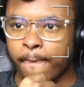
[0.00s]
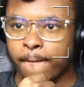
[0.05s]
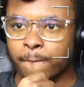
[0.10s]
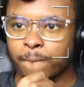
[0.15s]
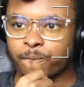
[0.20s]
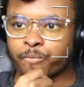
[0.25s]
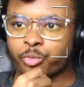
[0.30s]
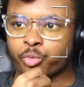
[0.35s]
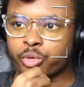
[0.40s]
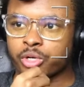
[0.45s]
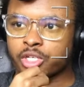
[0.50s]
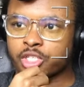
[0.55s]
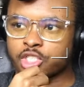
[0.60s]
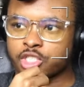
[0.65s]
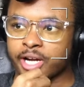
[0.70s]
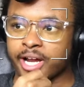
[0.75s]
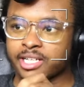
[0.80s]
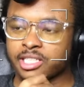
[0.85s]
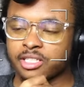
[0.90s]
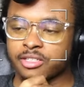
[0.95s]
when
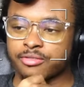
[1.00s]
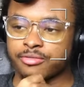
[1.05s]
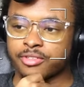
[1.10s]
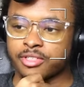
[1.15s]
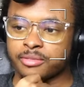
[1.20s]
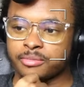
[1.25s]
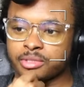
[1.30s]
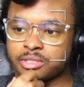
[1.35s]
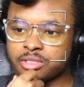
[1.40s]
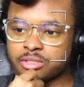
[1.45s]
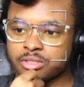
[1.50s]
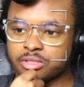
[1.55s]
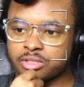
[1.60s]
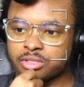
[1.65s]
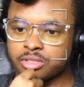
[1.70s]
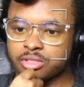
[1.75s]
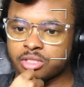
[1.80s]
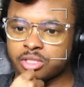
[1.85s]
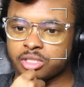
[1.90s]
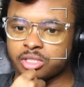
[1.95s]
attracting females
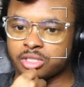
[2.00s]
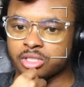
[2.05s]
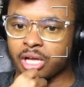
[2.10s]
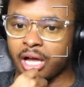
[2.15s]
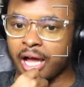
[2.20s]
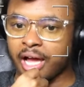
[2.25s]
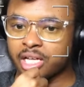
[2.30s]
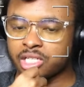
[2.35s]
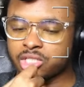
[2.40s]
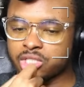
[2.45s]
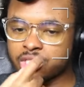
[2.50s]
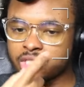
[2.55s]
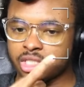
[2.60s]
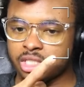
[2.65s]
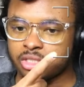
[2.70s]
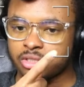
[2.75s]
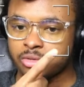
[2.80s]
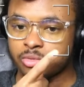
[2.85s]
is hygiene.